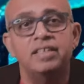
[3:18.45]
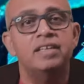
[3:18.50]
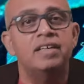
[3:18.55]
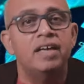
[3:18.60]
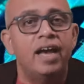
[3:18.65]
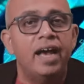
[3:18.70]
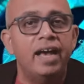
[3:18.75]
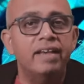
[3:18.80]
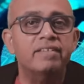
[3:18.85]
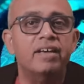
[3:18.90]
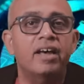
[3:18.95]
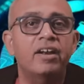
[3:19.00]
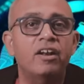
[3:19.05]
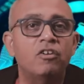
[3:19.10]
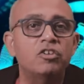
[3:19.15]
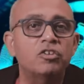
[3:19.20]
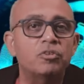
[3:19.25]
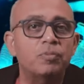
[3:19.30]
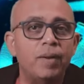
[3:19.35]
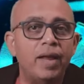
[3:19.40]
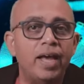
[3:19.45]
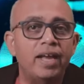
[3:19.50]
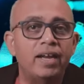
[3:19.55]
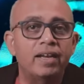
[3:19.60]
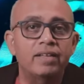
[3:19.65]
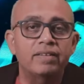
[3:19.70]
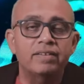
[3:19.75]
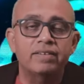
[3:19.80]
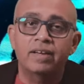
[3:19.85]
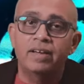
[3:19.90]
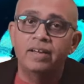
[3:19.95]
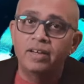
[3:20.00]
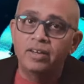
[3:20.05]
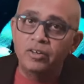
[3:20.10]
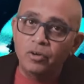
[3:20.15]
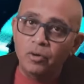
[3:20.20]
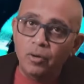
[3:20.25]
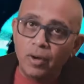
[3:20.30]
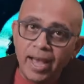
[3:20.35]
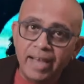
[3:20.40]
has announced plans
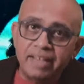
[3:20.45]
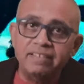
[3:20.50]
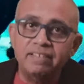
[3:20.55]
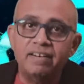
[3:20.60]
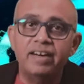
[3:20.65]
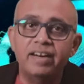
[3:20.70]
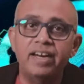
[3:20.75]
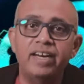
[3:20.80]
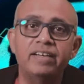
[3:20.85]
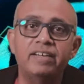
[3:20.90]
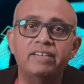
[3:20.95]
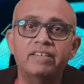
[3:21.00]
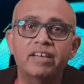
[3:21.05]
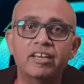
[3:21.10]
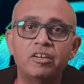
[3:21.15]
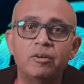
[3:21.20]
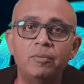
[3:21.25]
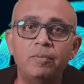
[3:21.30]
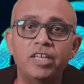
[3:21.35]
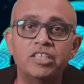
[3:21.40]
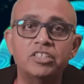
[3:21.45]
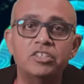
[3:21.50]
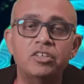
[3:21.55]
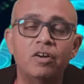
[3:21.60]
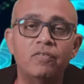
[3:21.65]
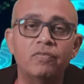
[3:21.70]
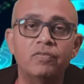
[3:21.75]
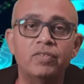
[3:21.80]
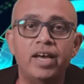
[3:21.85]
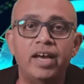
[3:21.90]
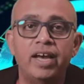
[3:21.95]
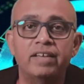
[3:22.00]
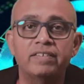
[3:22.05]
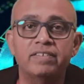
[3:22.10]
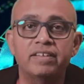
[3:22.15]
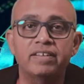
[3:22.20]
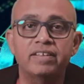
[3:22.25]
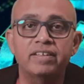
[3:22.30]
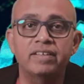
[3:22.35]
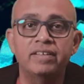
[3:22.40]
to accelerate its accumulation of the asset.